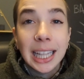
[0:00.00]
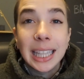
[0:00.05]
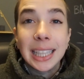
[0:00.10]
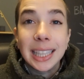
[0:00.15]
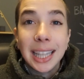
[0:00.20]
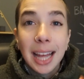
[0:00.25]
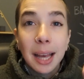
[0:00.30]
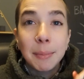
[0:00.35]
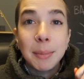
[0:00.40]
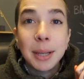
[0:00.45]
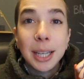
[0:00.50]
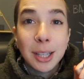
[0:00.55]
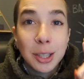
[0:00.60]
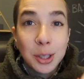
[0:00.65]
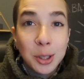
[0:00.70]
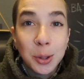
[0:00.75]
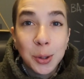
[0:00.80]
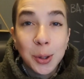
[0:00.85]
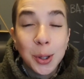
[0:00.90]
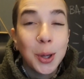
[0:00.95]
let me
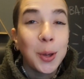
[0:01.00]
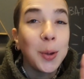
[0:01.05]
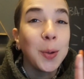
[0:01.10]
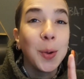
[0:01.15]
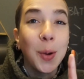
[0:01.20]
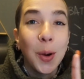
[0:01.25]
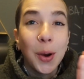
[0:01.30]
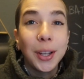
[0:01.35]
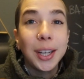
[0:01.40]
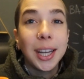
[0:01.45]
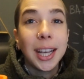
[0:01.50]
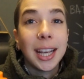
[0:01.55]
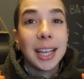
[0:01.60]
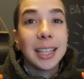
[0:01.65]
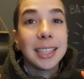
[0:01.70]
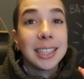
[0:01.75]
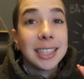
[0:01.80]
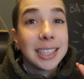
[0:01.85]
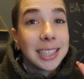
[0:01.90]
assure you, God is